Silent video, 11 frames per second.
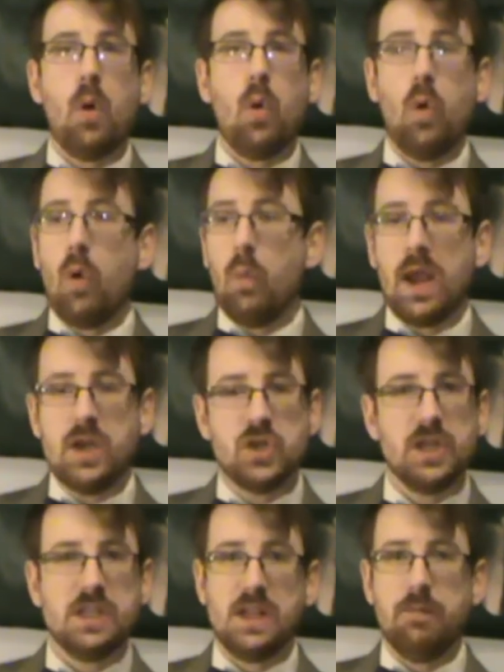or when
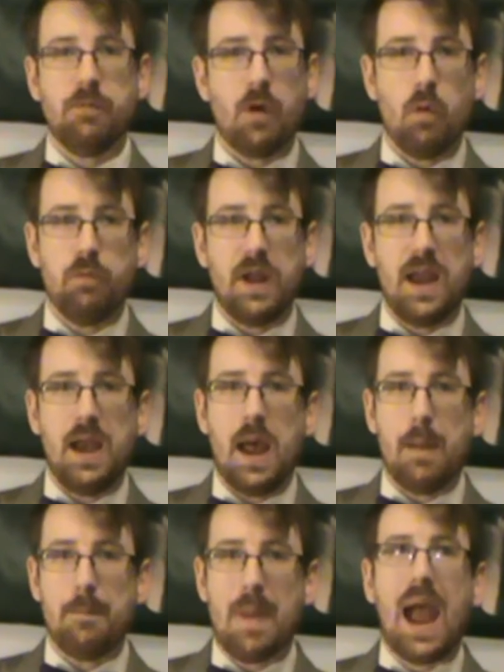she's involved in
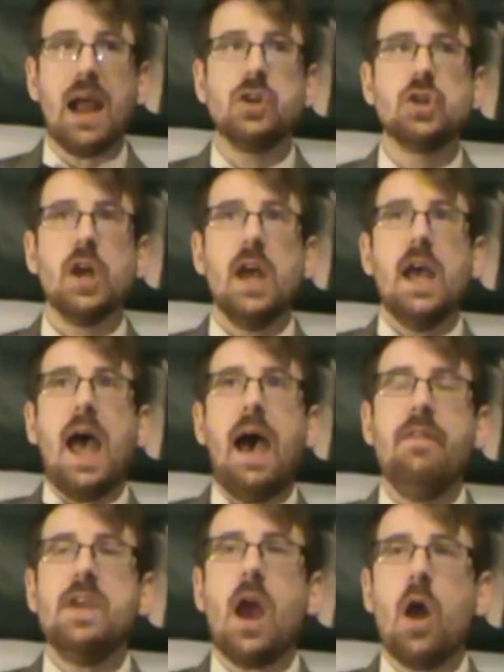a match.
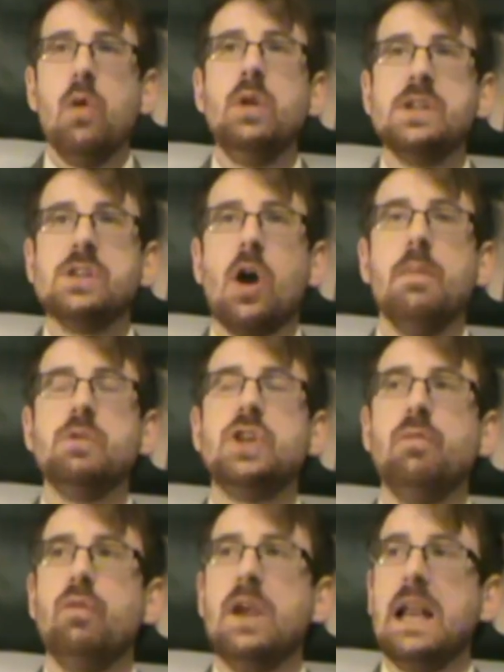And the only time
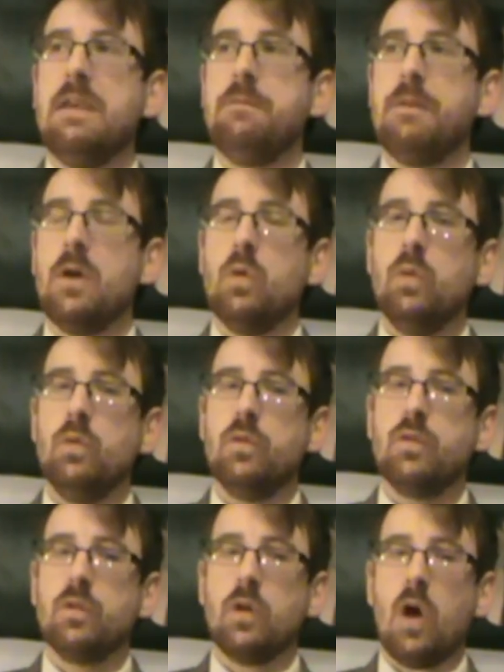she really
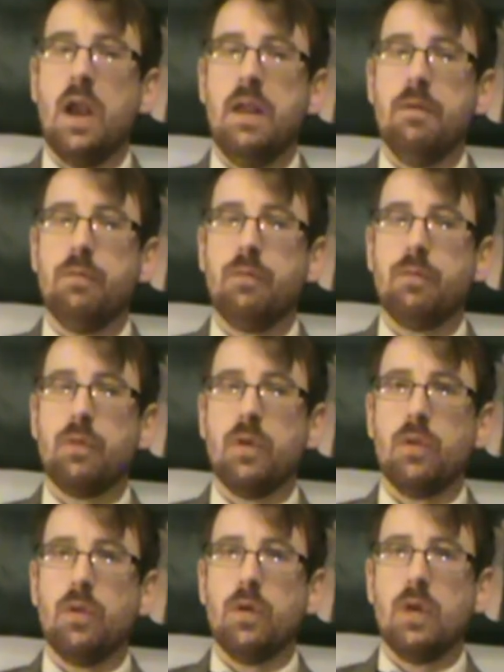feels kind of
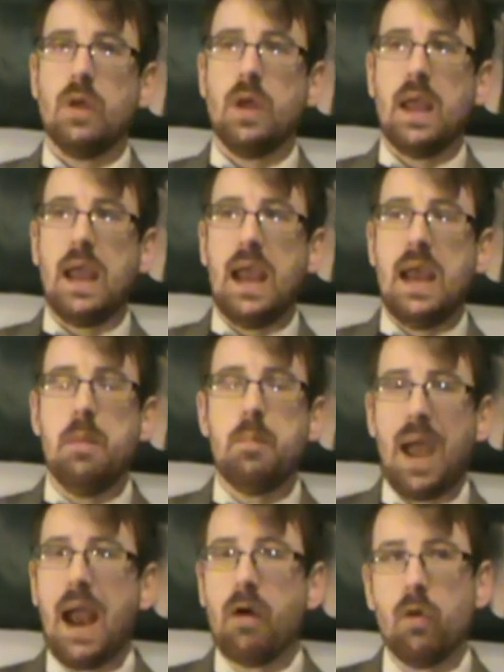in
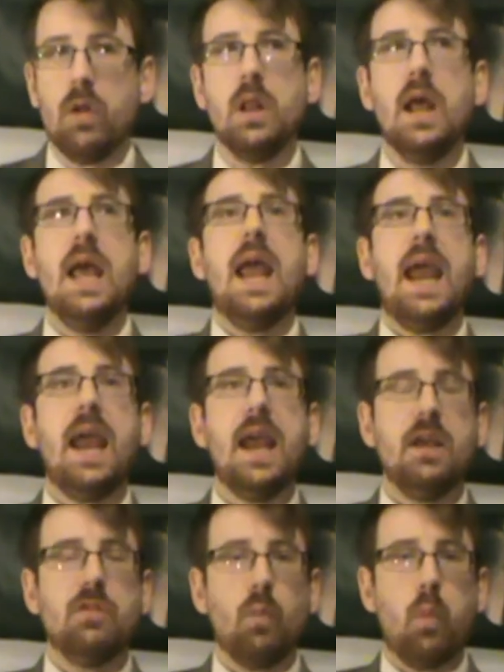peril
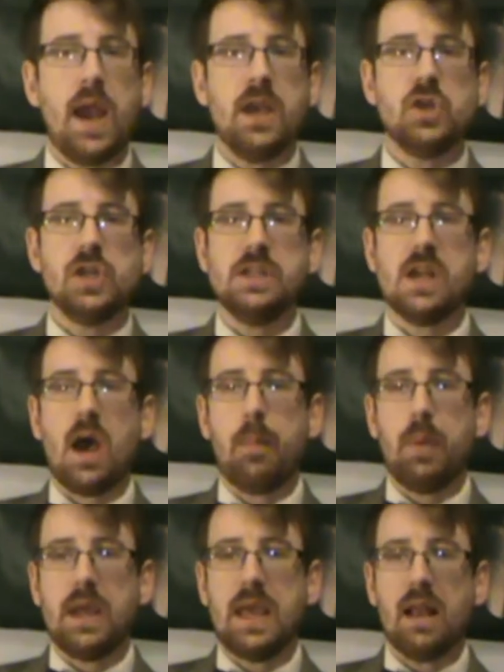is when she's
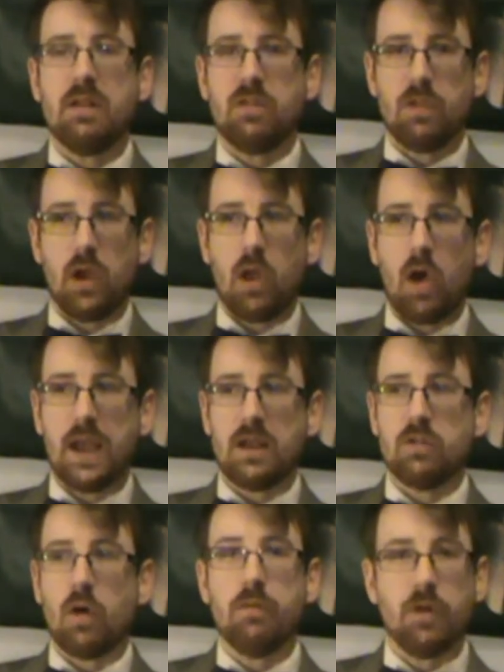up against the
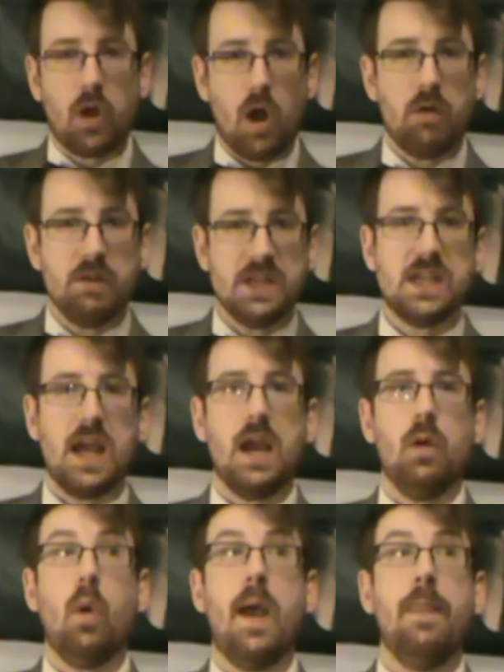likes of a Kairi
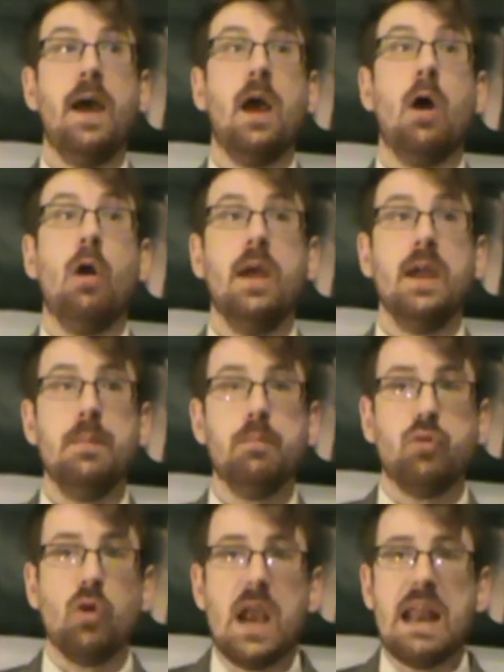Sane, where they are a
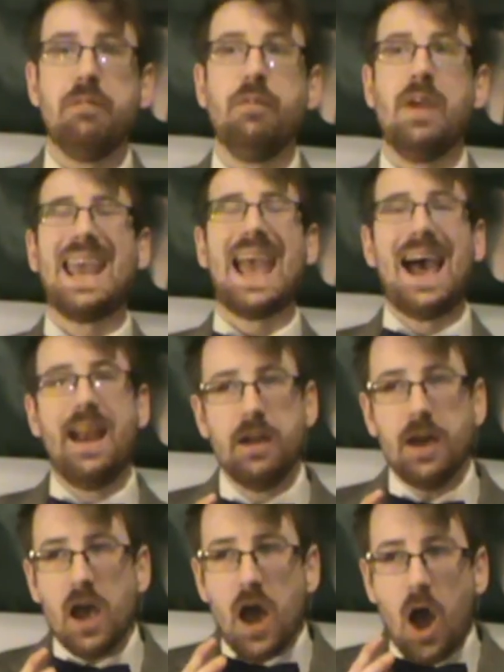prolific and
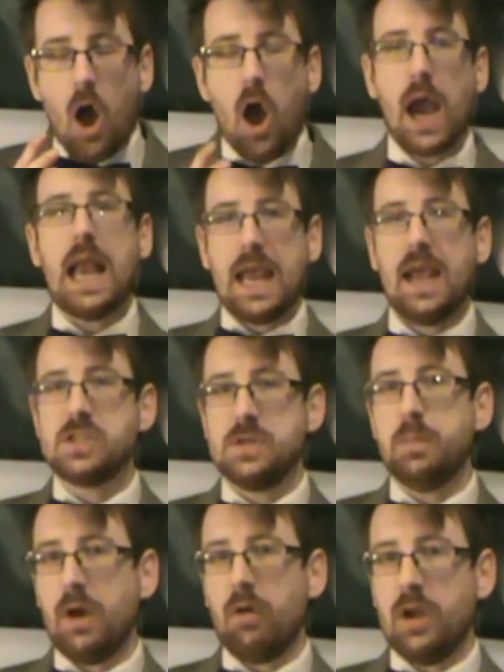highly
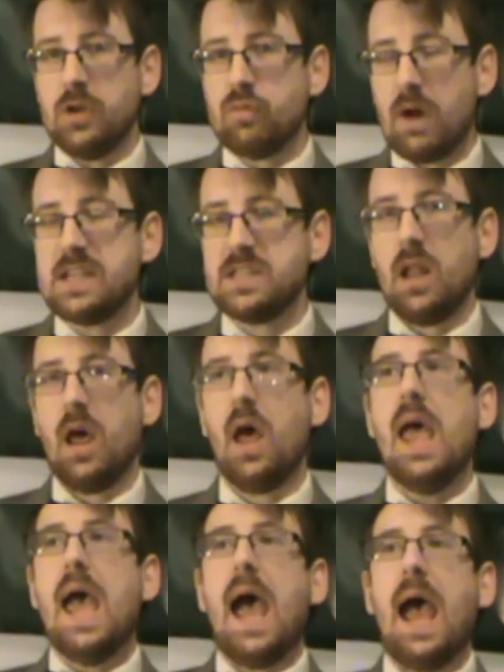experienced wrestler,
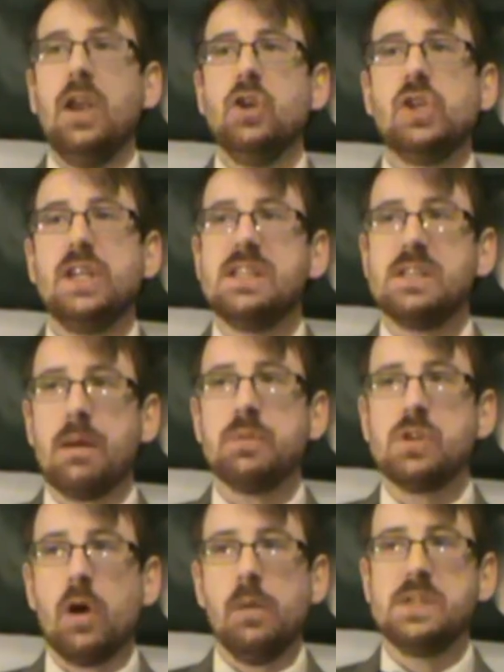and she
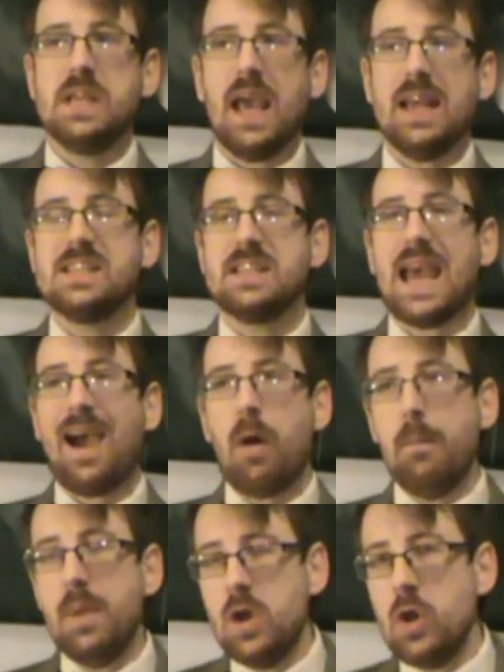sometimes gets
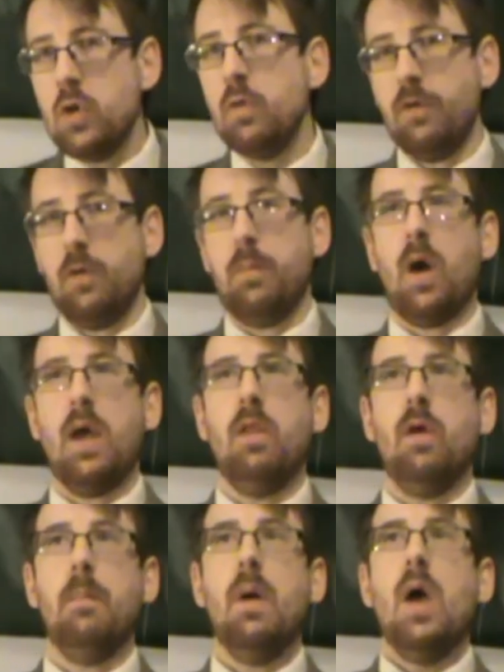outmaneuvered by
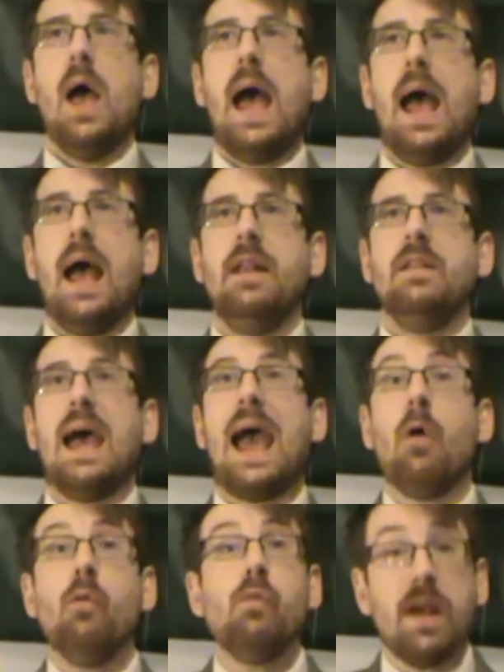them and
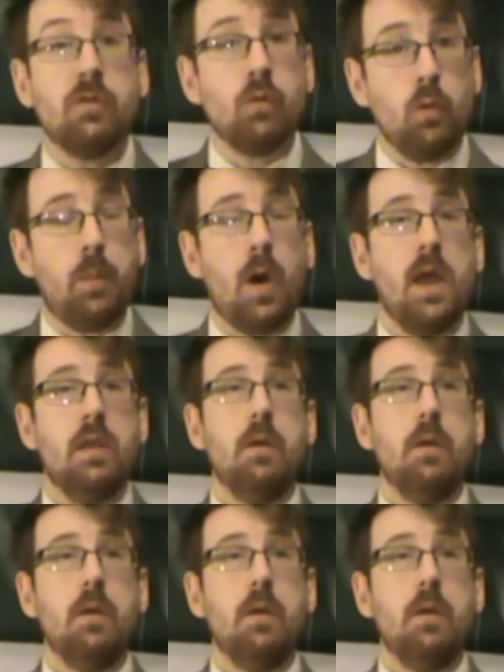out-wrestled by